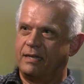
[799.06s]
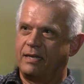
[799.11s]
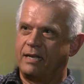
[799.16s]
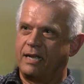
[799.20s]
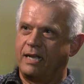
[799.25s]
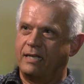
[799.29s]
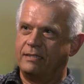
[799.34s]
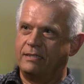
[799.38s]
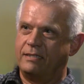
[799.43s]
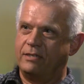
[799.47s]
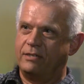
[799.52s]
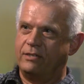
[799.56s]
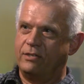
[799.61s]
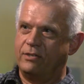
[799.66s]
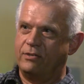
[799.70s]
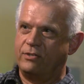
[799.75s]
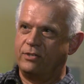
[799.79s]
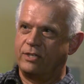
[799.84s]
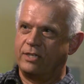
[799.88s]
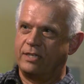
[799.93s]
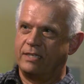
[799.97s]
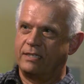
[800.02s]

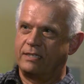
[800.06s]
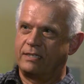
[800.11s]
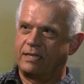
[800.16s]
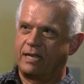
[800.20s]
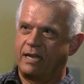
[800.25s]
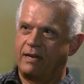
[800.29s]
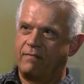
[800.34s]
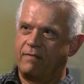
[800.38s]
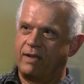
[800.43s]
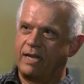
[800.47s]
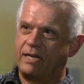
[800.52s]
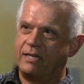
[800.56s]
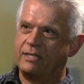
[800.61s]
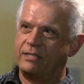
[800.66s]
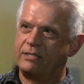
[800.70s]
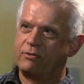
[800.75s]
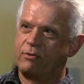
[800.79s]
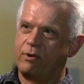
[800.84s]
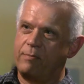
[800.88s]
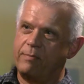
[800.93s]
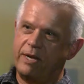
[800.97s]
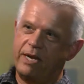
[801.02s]
constitution has kind of got
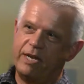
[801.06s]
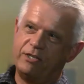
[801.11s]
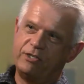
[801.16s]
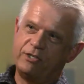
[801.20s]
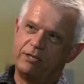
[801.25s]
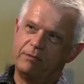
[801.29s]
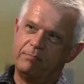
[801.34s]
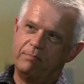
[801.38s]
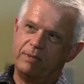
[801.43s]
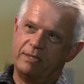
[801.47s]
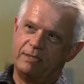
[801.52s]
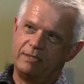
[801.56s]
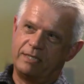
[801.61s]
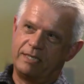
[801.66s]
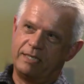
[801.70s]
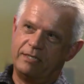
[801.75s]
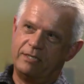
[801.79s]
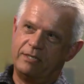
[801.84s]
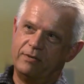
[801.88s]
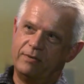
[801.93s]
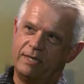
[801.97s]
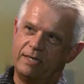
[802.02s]
discrimination built
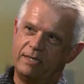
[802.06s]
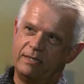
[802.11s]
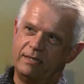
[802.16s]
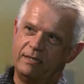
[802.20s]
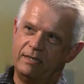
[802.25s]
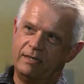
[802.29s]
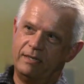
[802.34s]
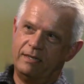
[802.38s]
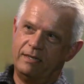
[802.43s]
into it.